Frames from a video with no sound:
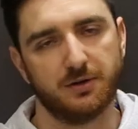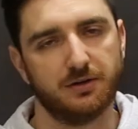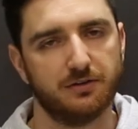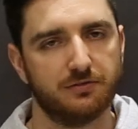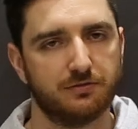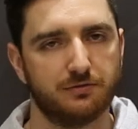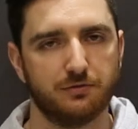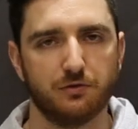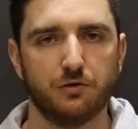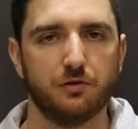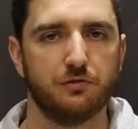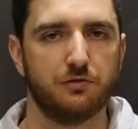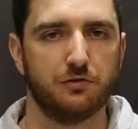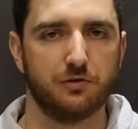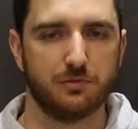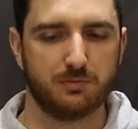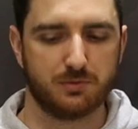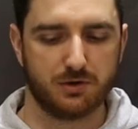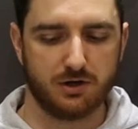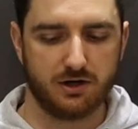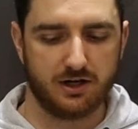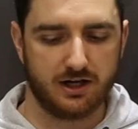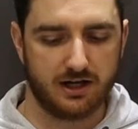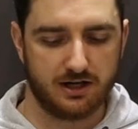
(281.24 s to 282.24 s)
bit of forefoot
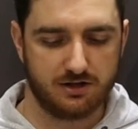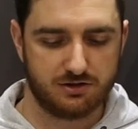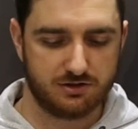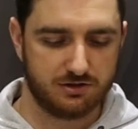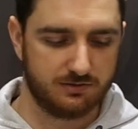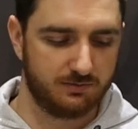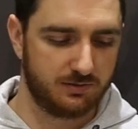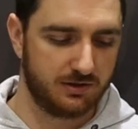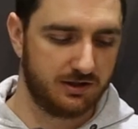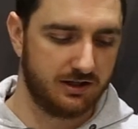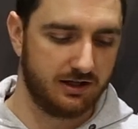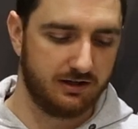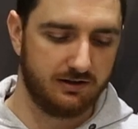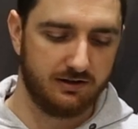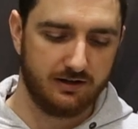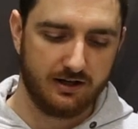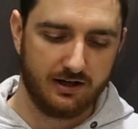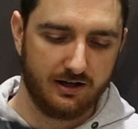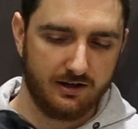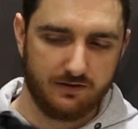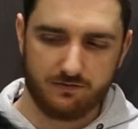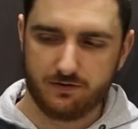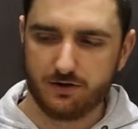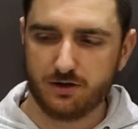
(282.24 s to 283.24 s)
pronation. But yeah,
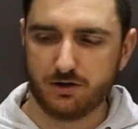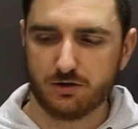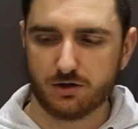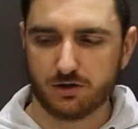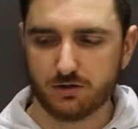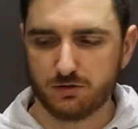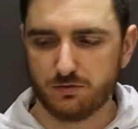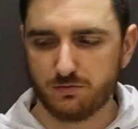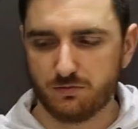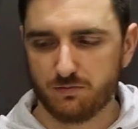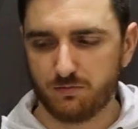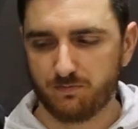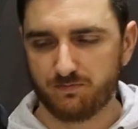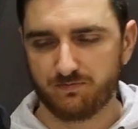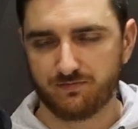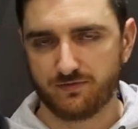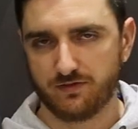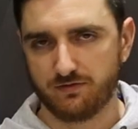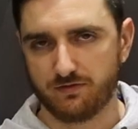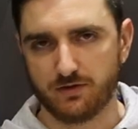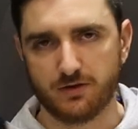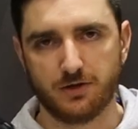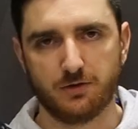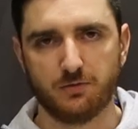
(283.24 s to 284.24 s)
very good,
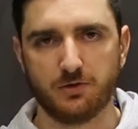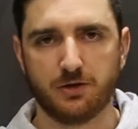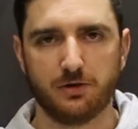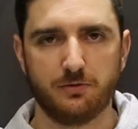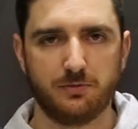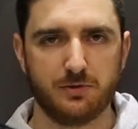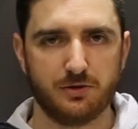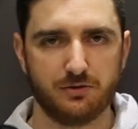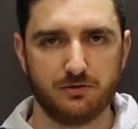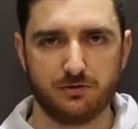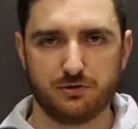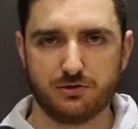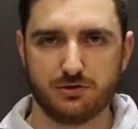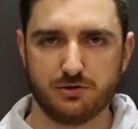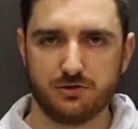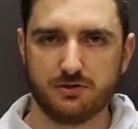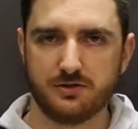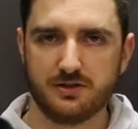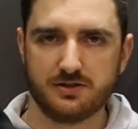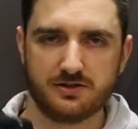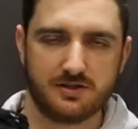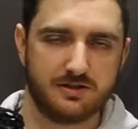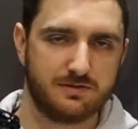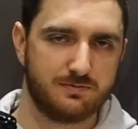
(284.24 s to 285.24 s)
very well built
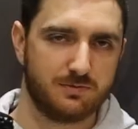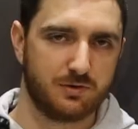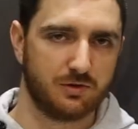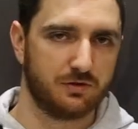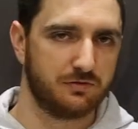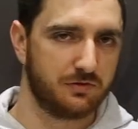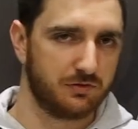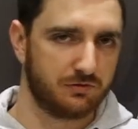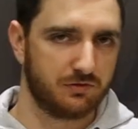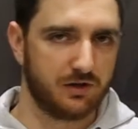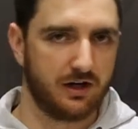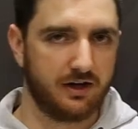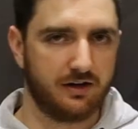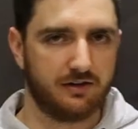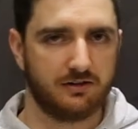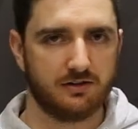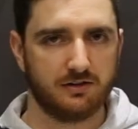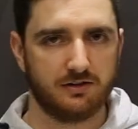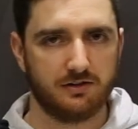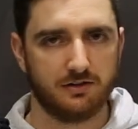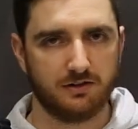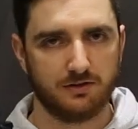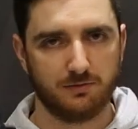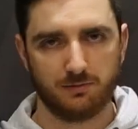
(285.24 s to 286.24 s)
shoe. This is more of a runner
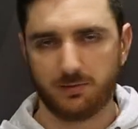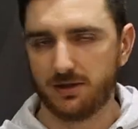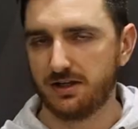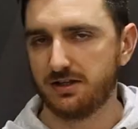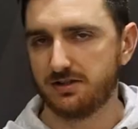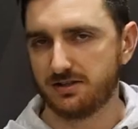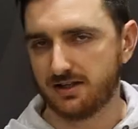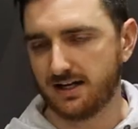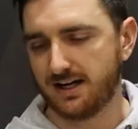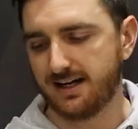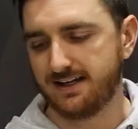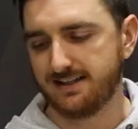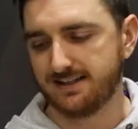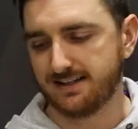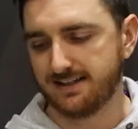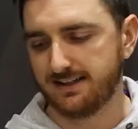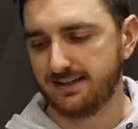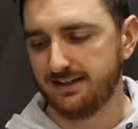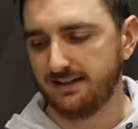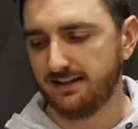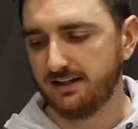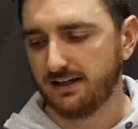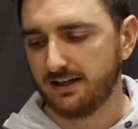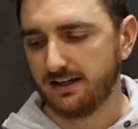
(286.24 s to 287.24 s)
than the Beatz
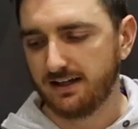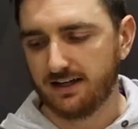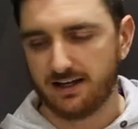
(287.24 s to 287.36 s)
18.